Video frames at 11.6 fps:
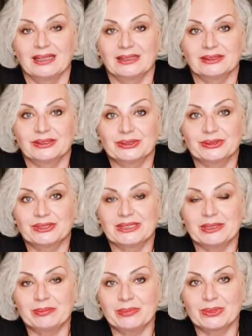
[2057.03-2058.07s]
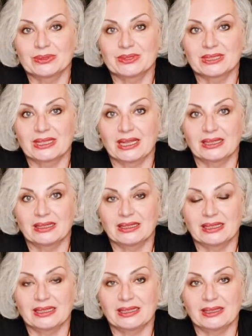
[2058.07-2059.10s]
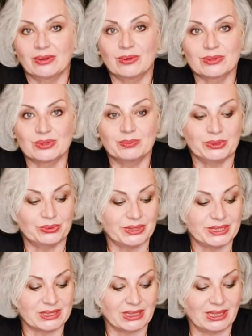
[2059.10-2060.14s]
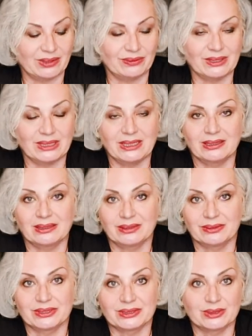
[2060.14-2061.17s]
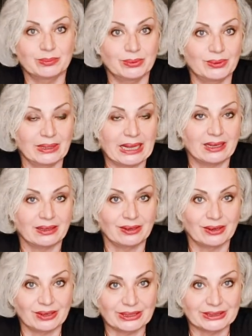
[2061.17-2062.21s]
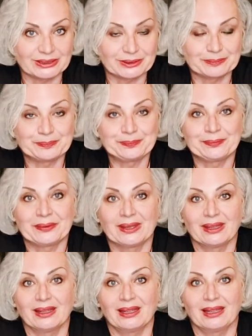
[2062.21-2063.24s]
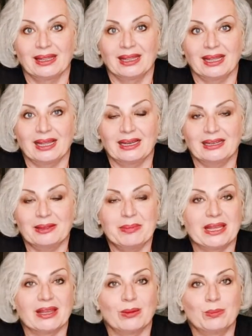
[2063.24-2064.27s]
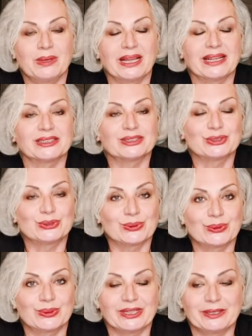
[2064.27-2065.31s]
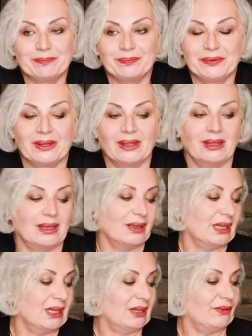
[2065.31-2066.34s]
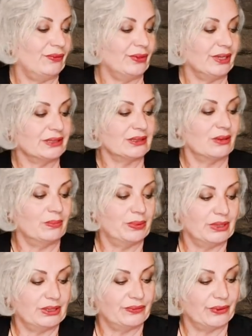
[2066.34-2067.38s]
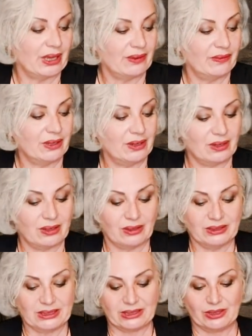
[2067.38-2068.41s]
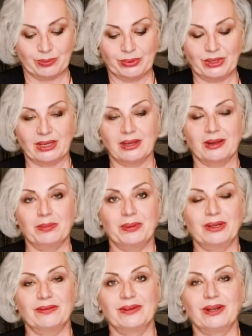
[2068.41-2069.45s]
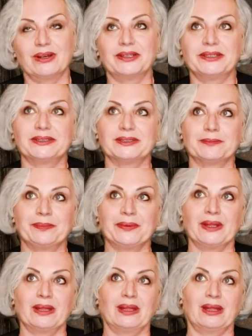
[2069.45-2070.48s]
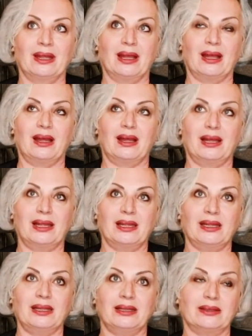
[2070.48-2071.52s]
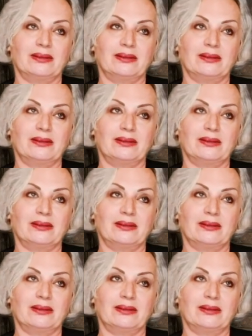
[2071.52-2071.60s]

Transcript: So symbols can uh, also be received in crystal ball and cards. And they make up like a story. Uh, for example, if you have a card and you put a couple of cards, I,